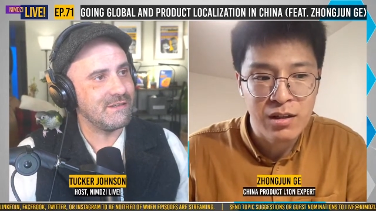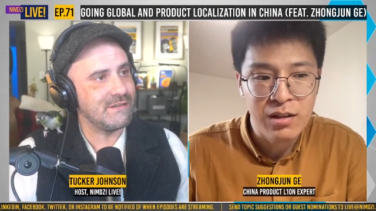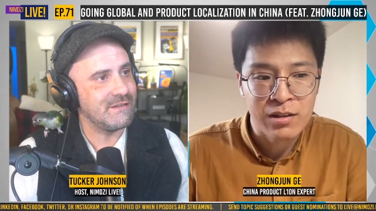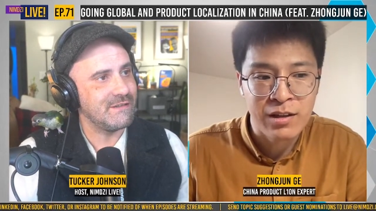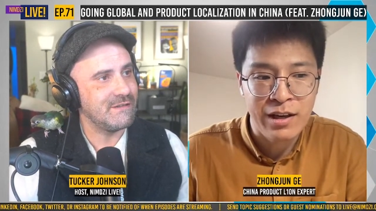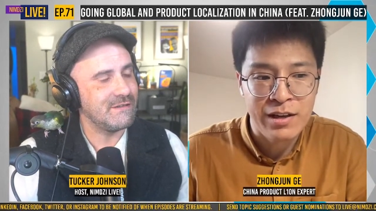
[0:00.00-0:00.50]

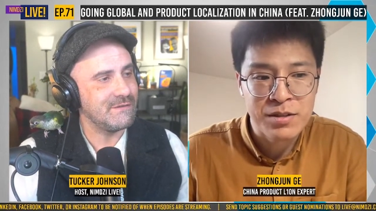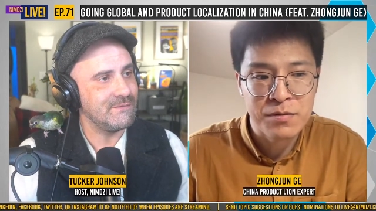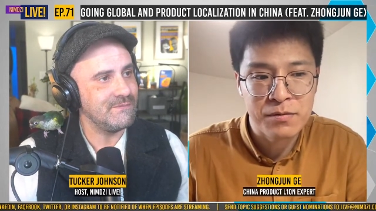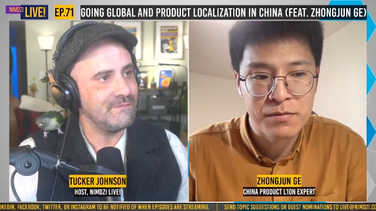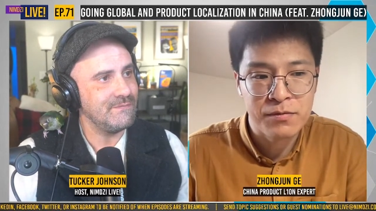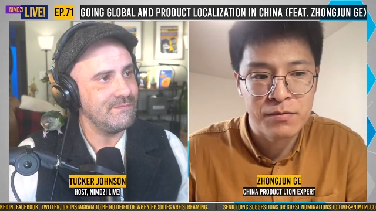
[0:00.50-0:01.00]
Speaker 1: the
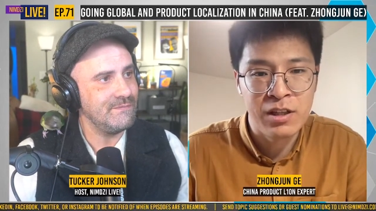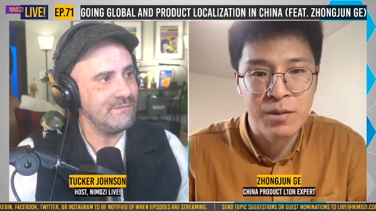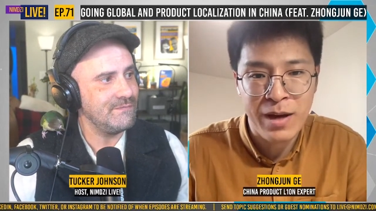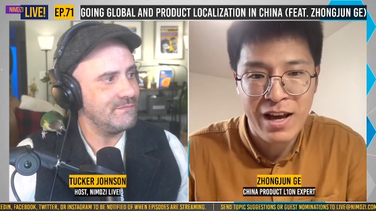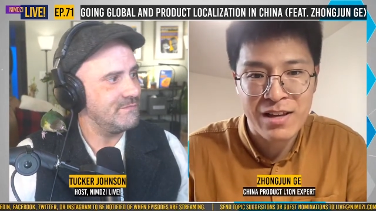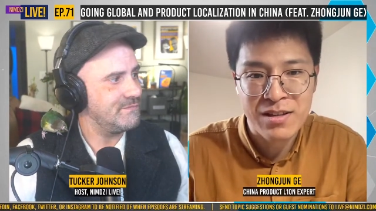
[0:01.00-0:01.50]
case
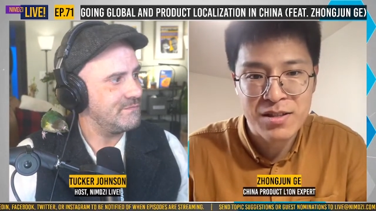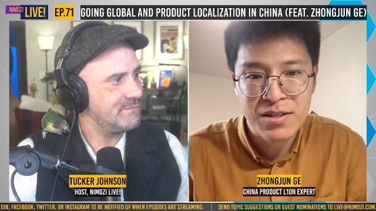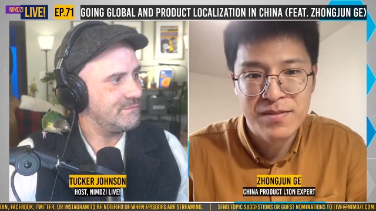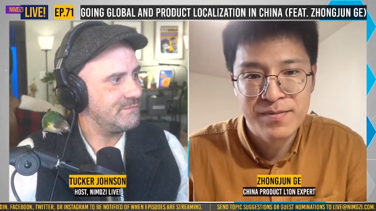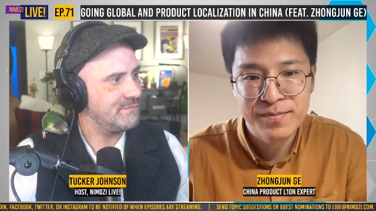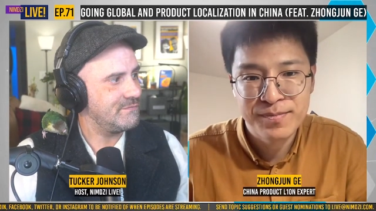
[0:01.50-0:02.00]
in the
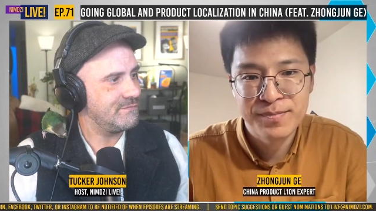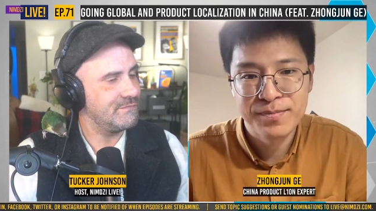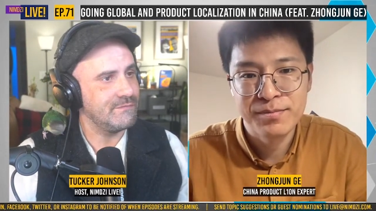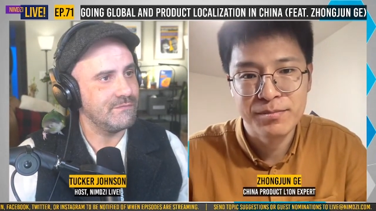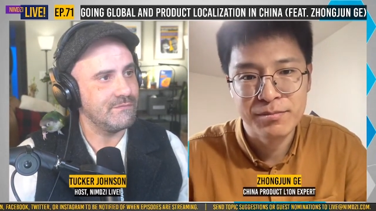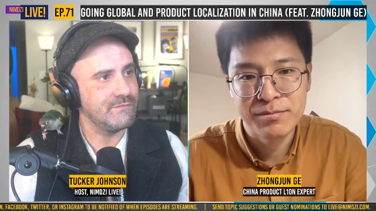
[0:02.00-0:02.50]
past.
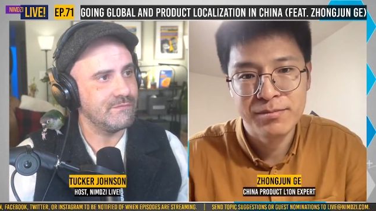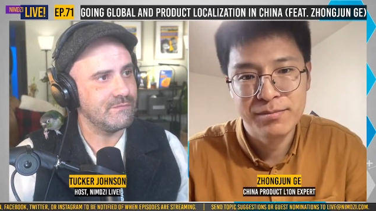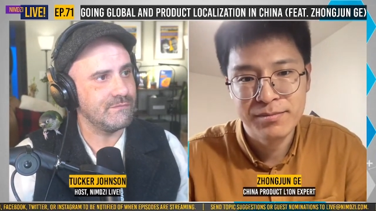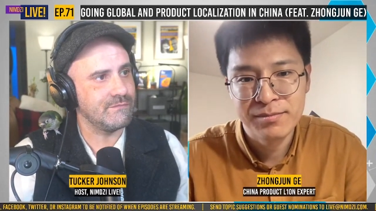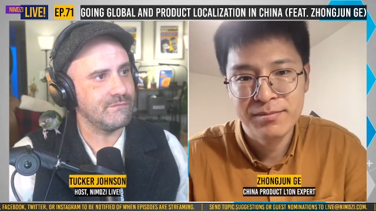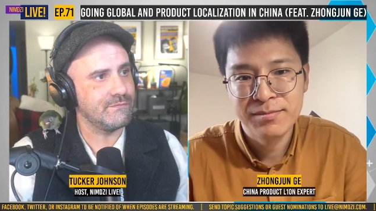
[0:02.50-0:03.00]

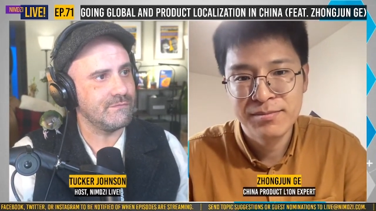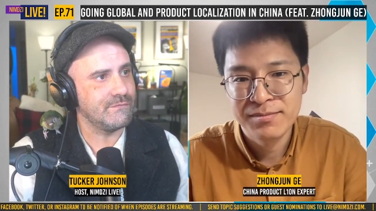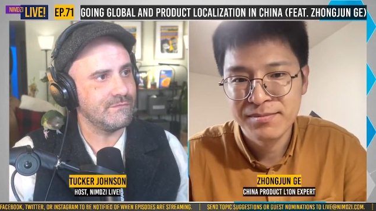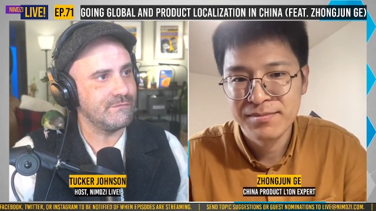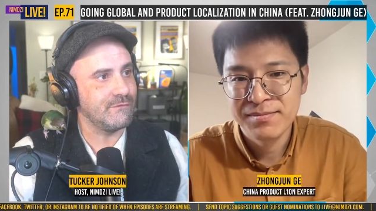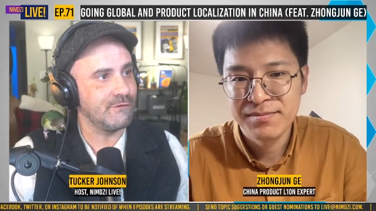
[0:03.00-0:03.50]

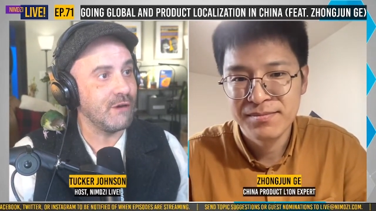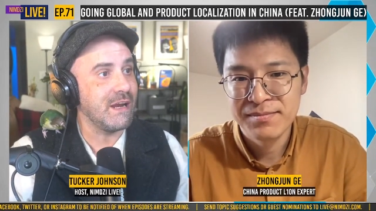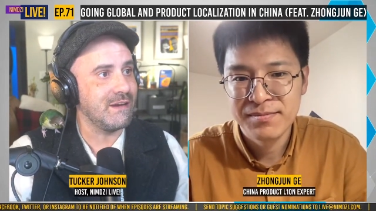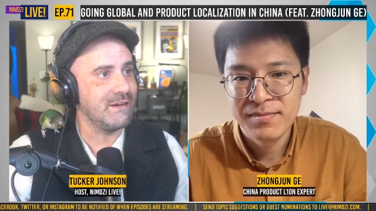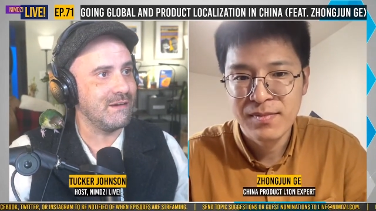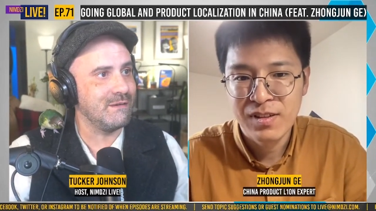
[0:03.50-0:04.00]

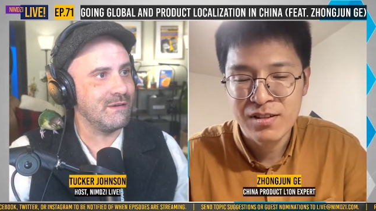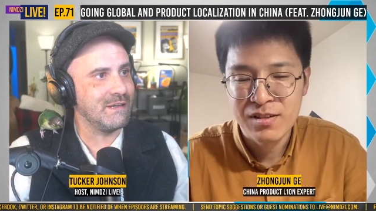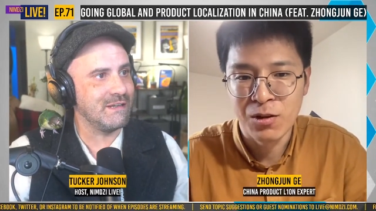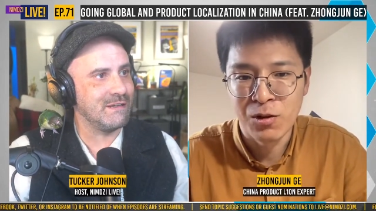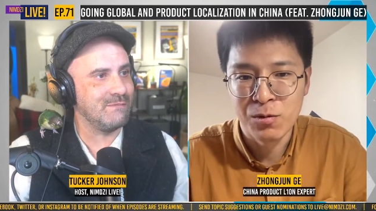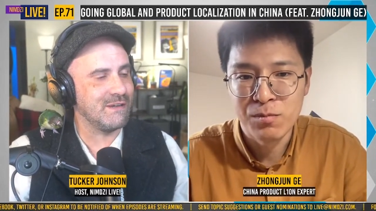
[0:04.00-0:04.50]
Speaker 2: Right,
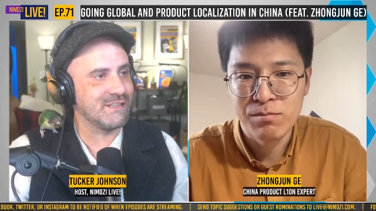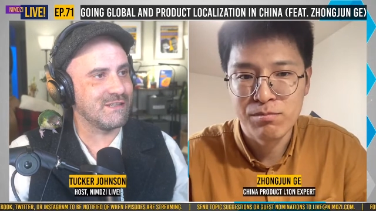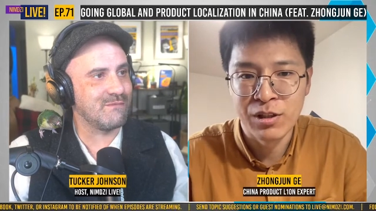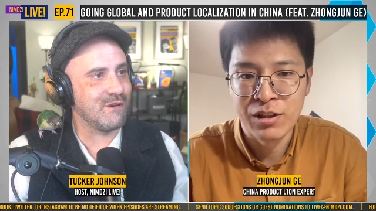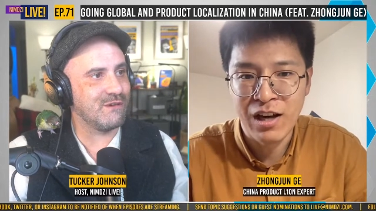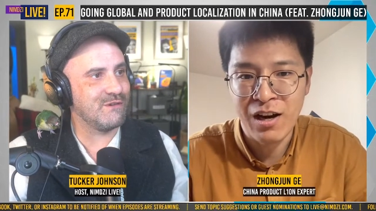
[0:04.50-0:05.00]
uh, because so,
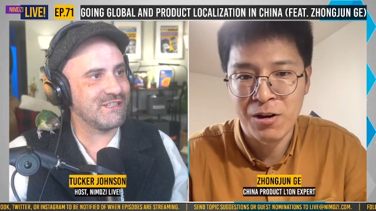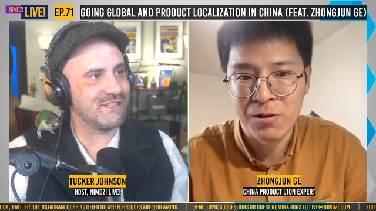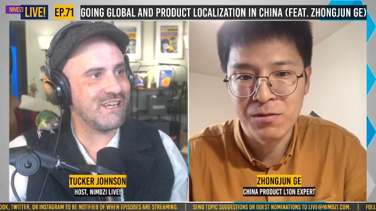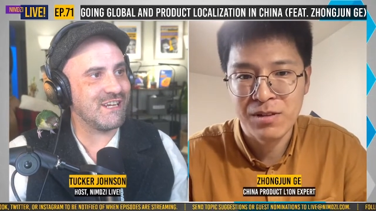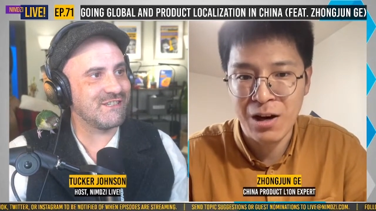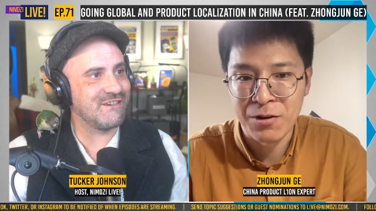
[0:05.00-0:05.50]
the market wasn't
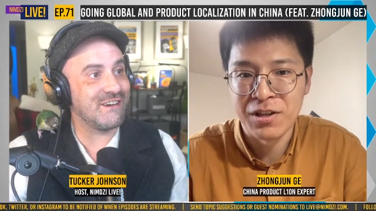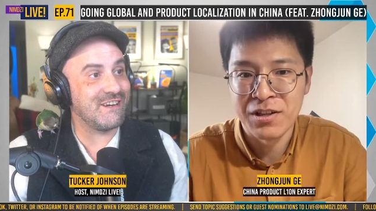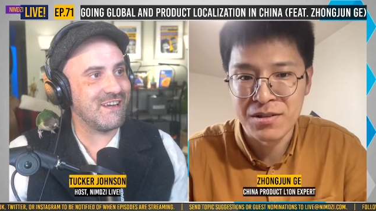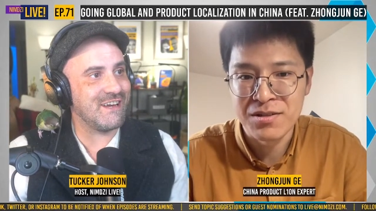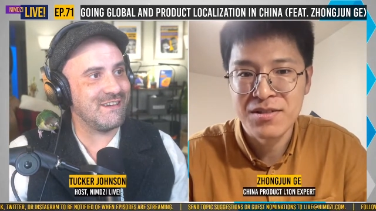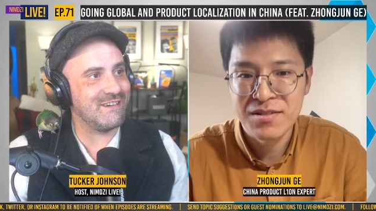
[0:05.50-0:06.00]

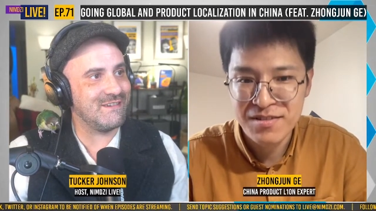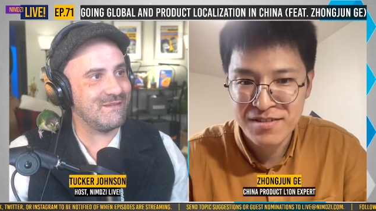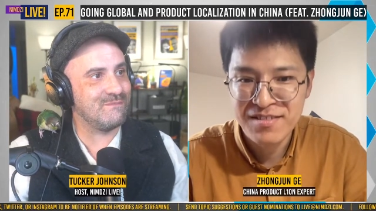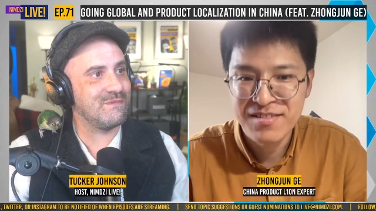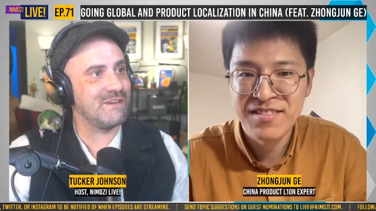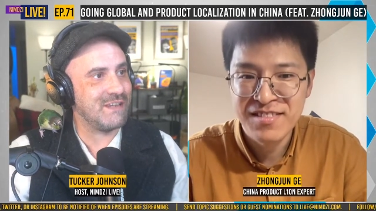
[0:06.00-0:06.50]
saturated now, yet. Now it
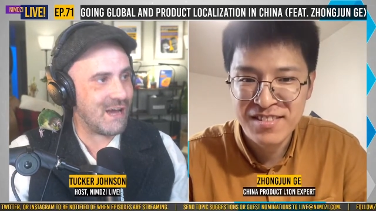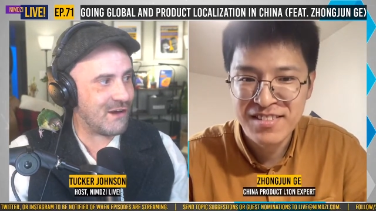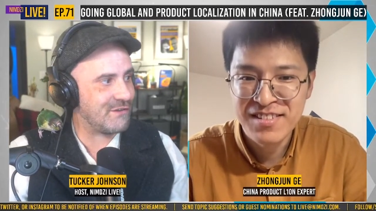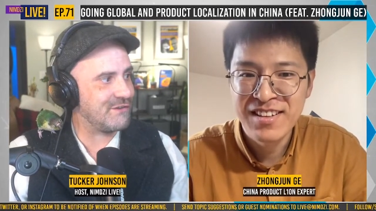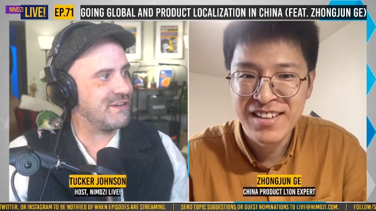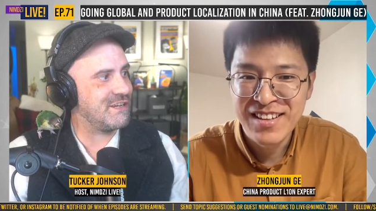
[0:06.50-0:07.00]
is. But now
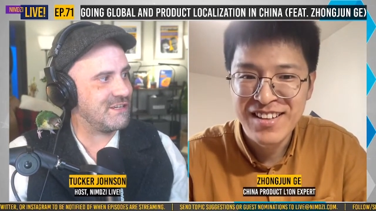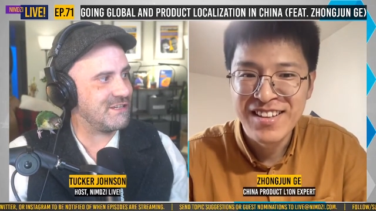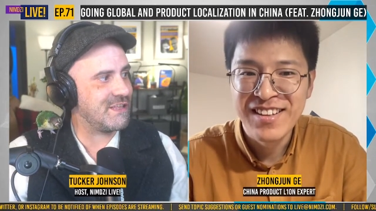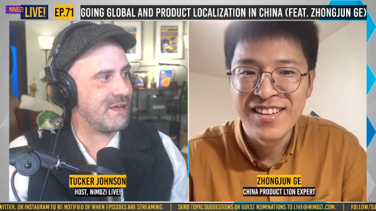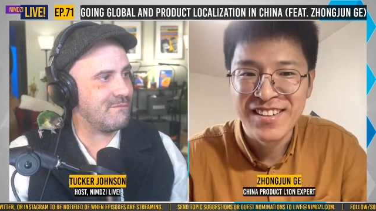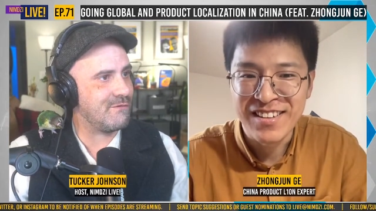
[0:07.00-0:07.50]
they're getting
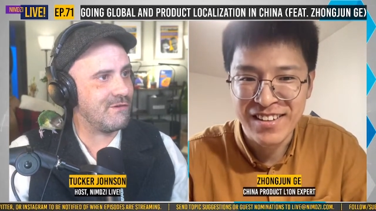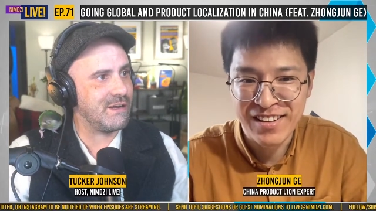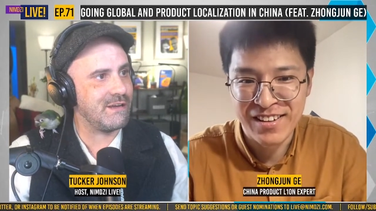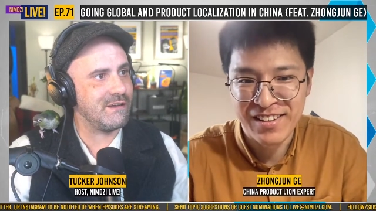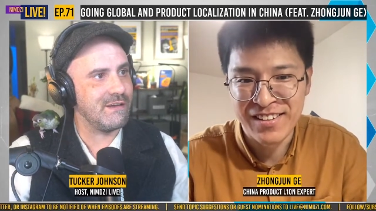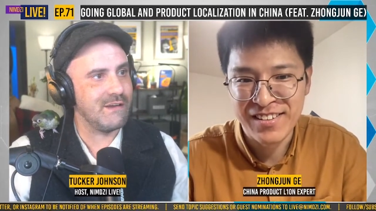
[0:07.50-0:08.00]
to that
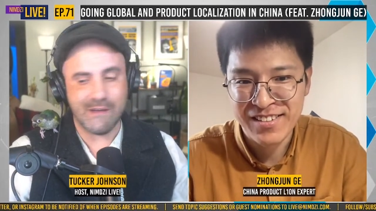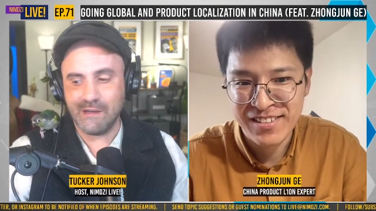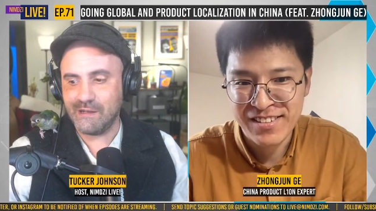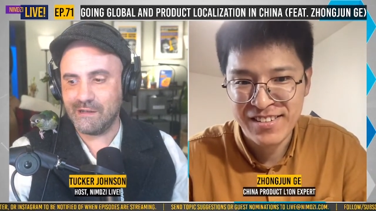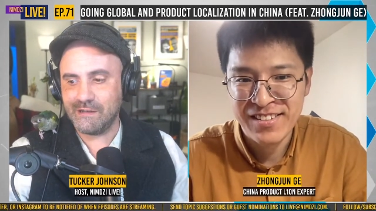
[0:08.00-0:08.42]
point. Yeah.